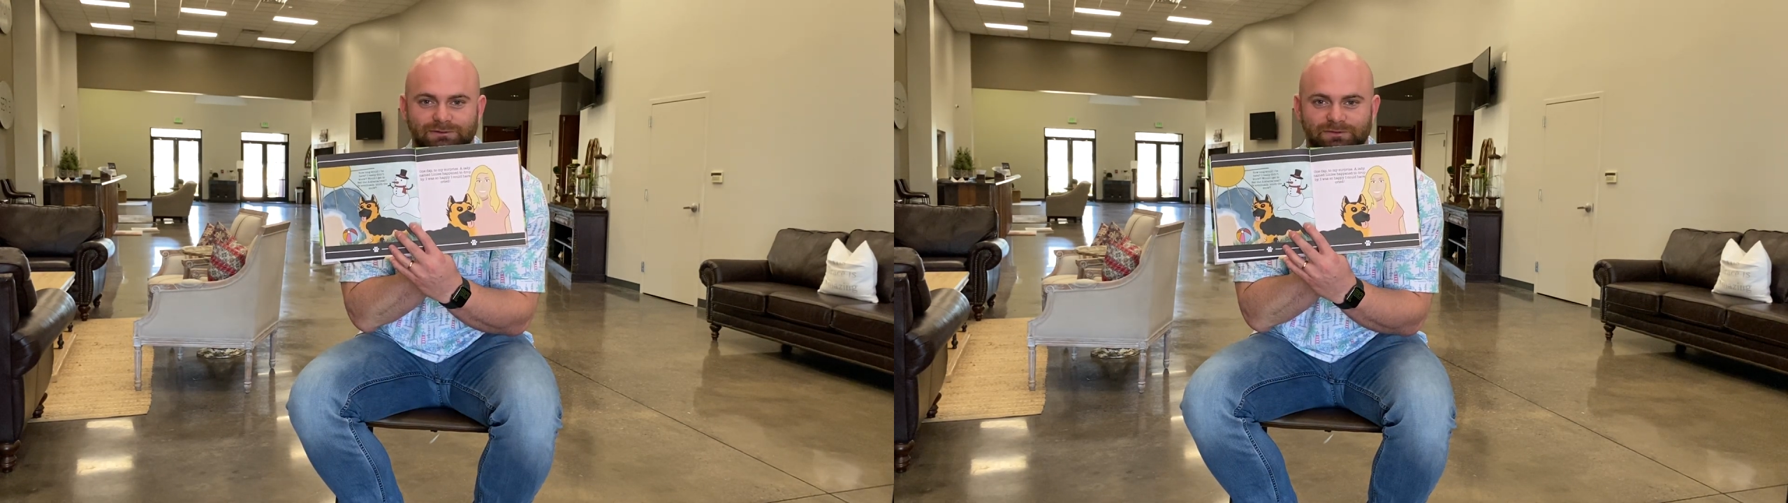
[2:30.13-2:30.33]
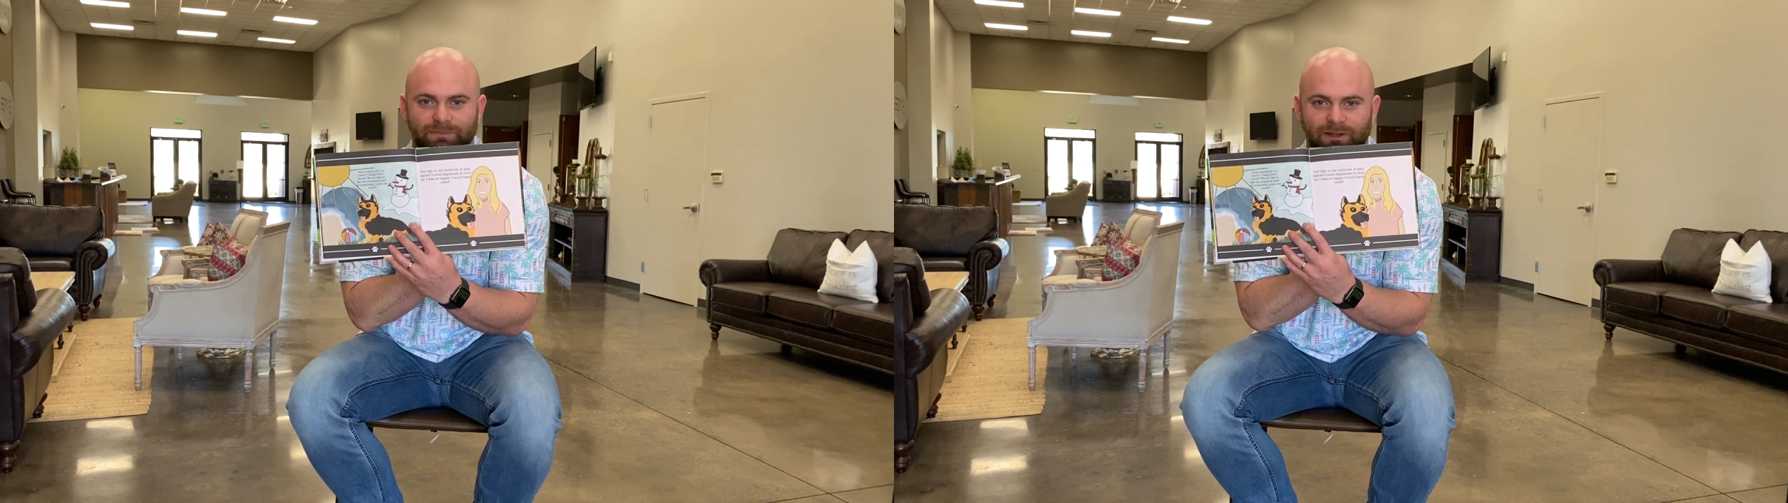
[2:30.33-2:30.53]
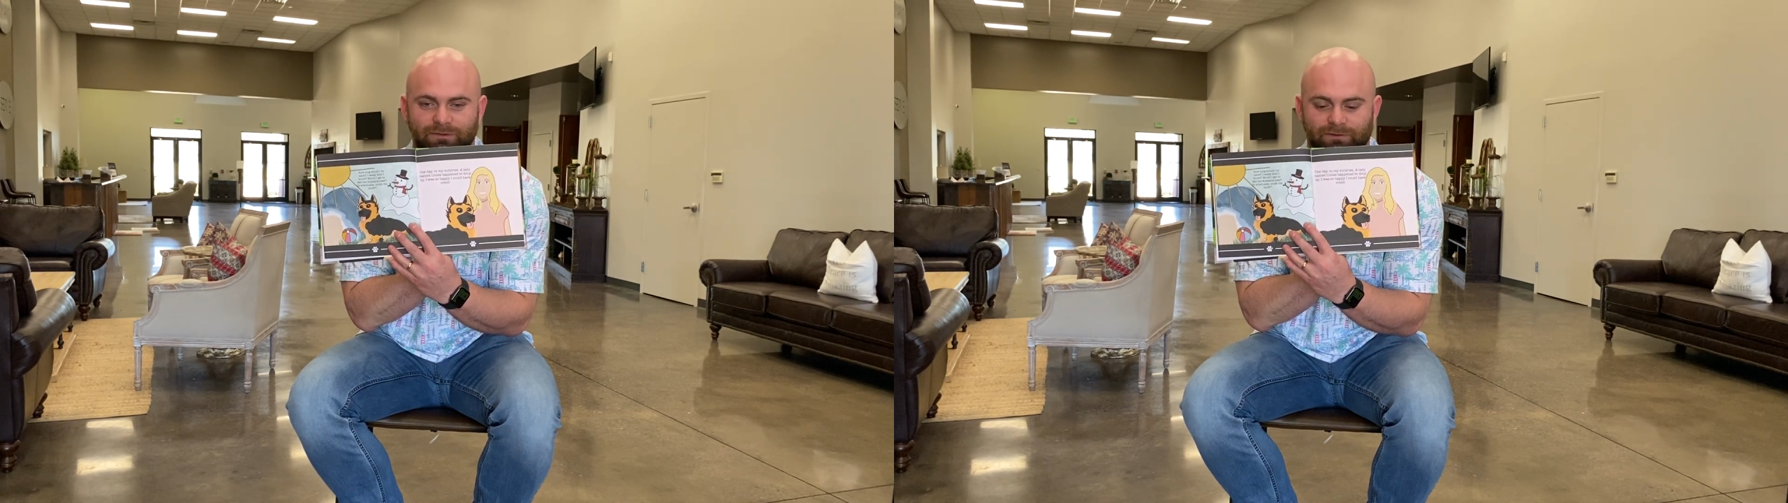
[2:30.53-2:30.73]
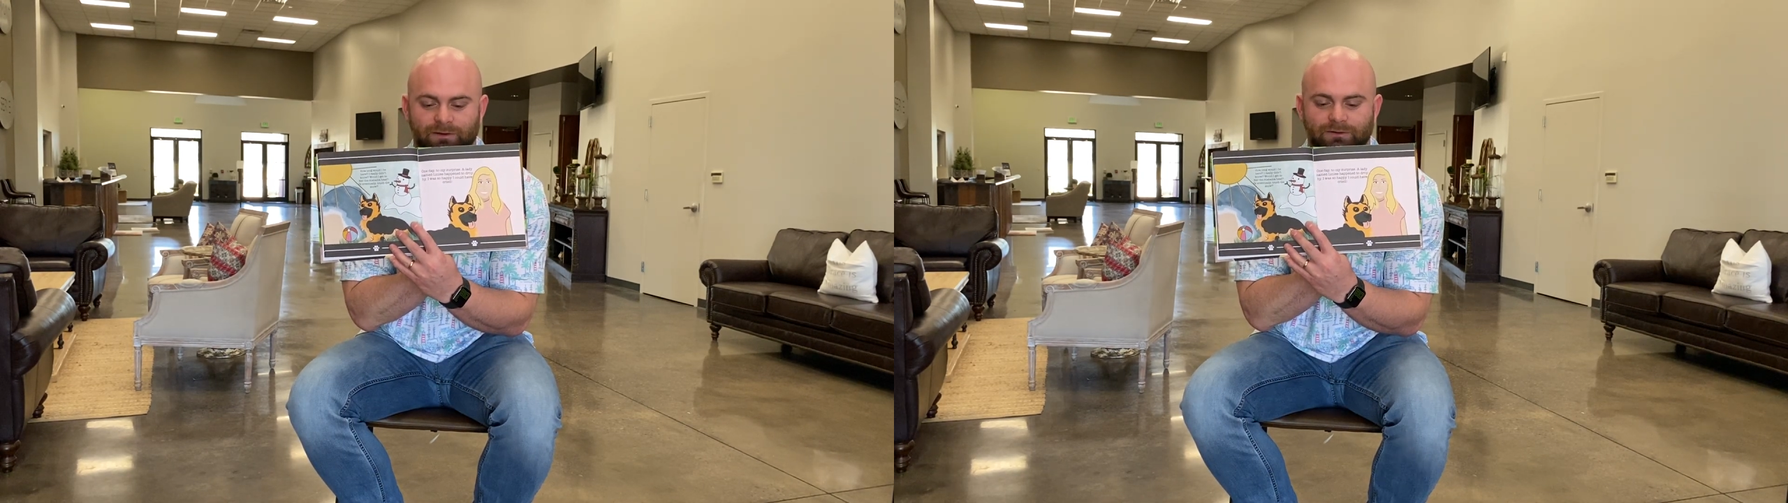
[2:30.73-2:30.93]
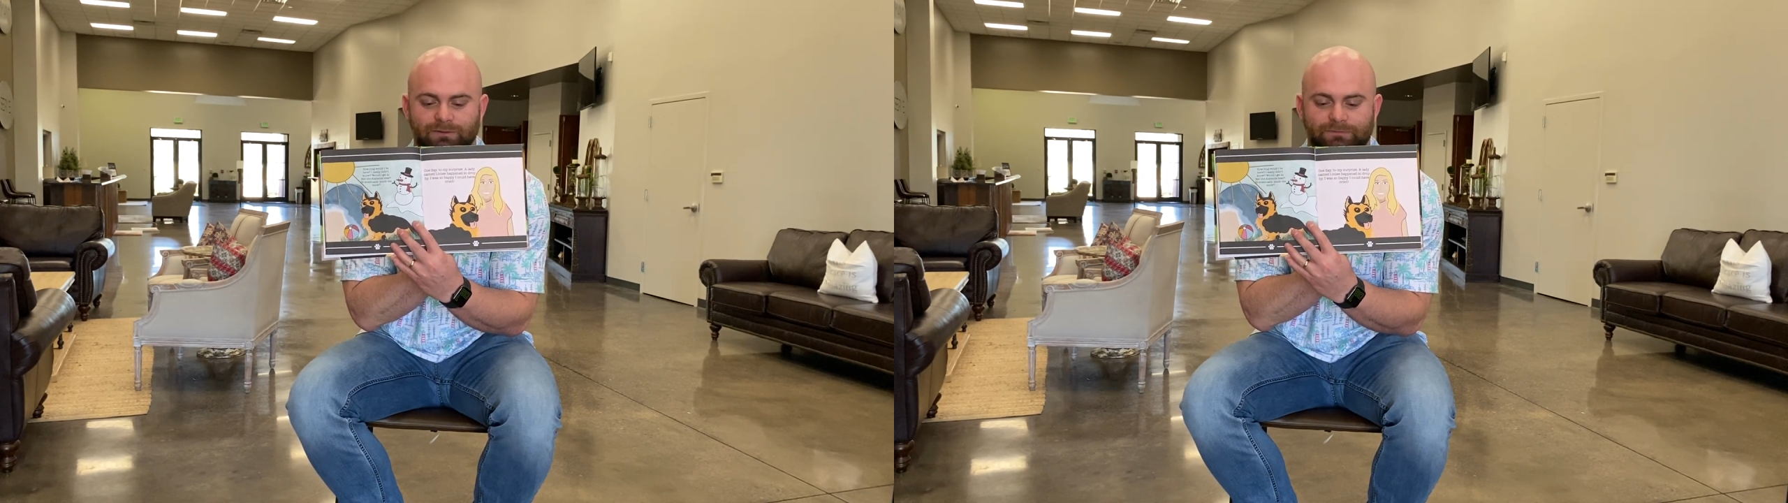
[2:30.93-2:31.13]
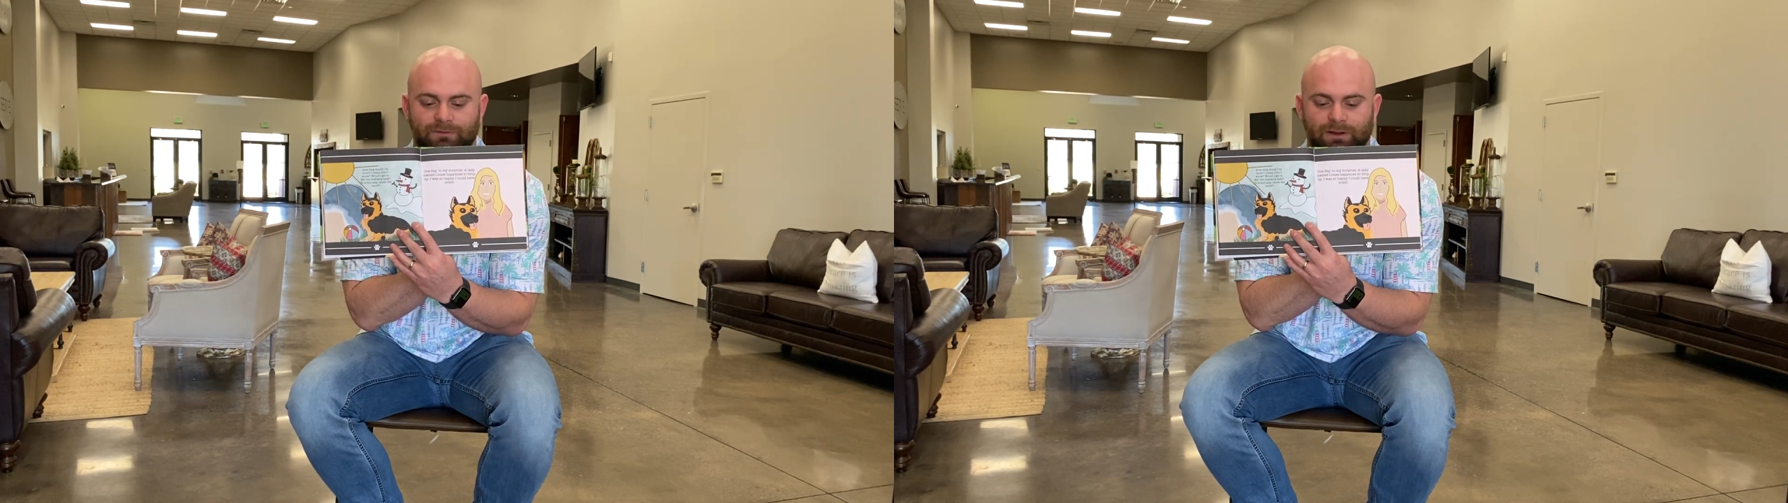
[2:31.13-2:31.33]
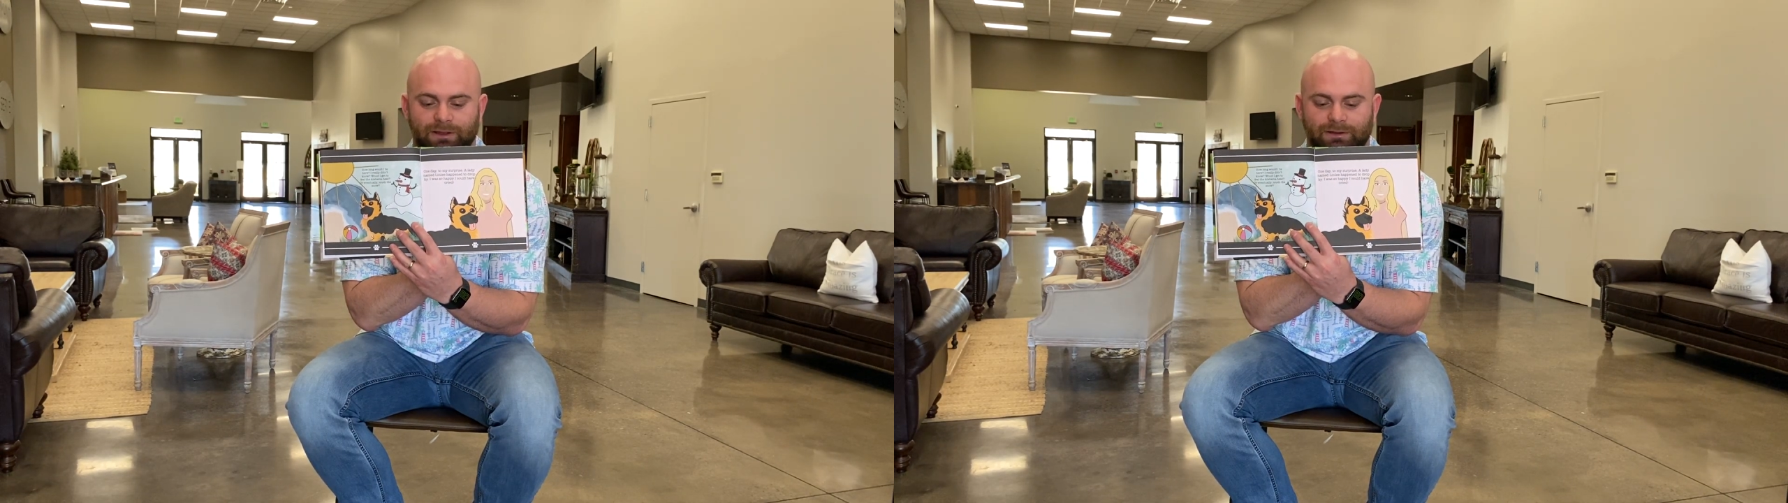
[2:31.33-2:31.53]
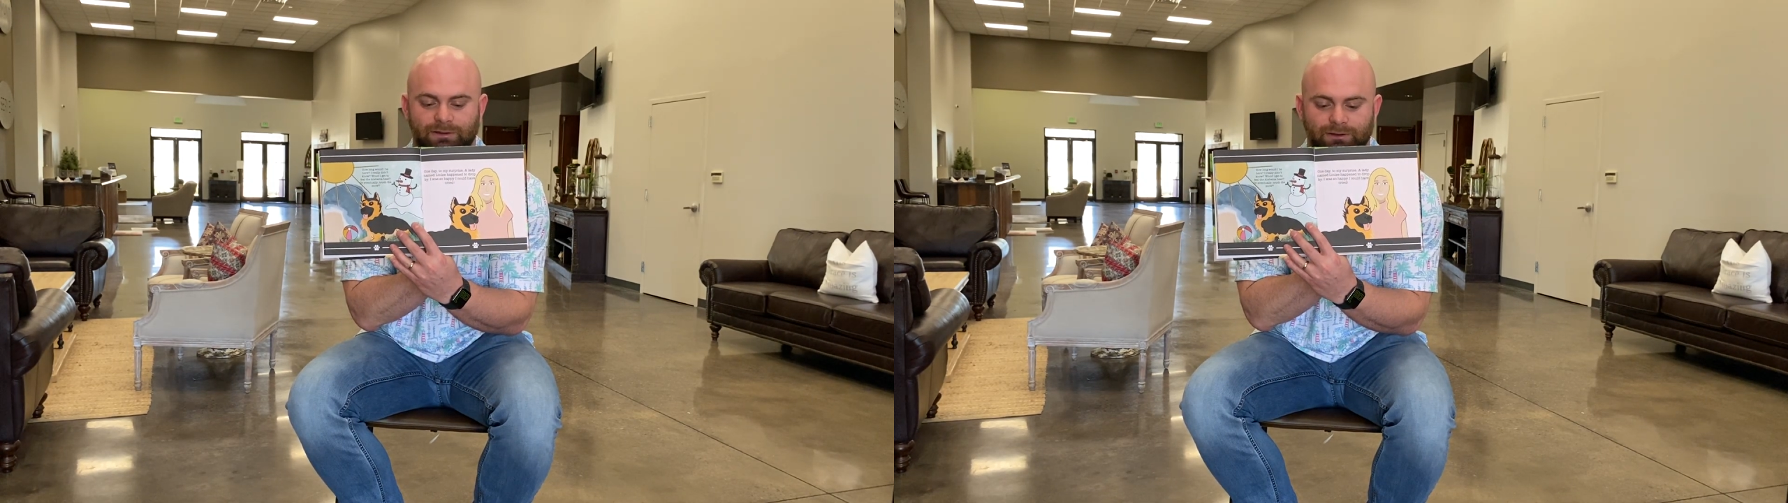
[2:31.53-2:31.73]
So Penny found her a
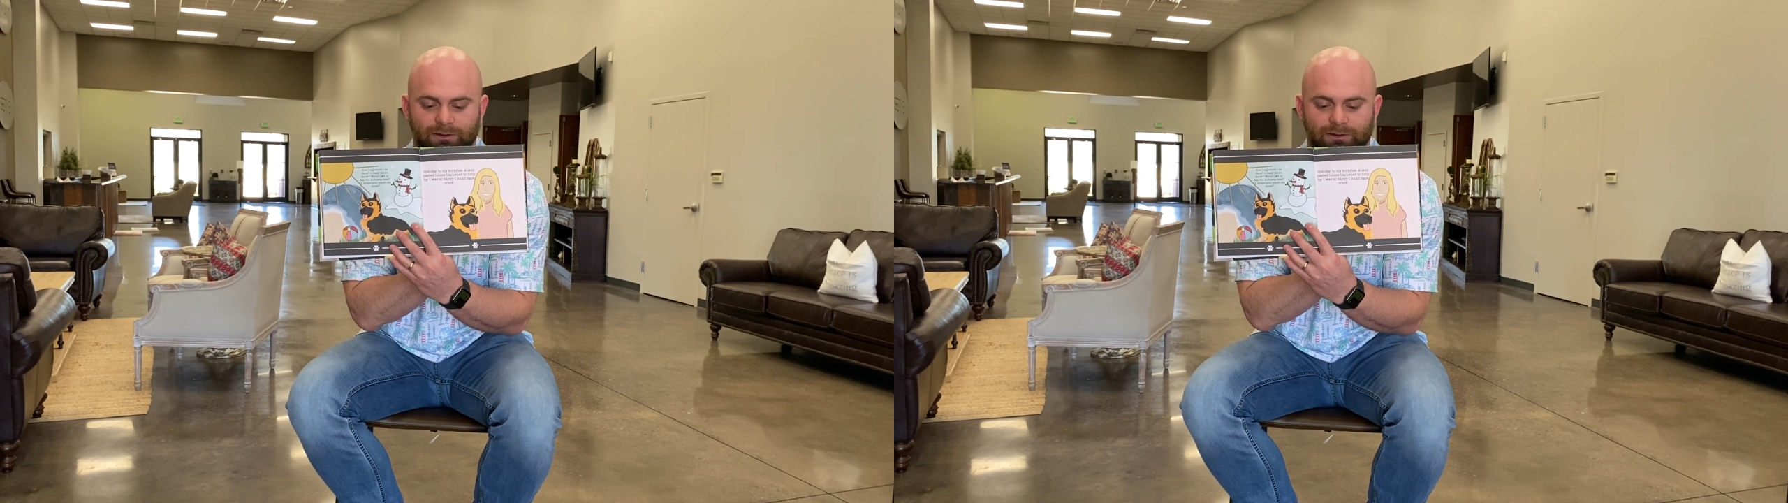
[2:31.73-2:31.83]
friend.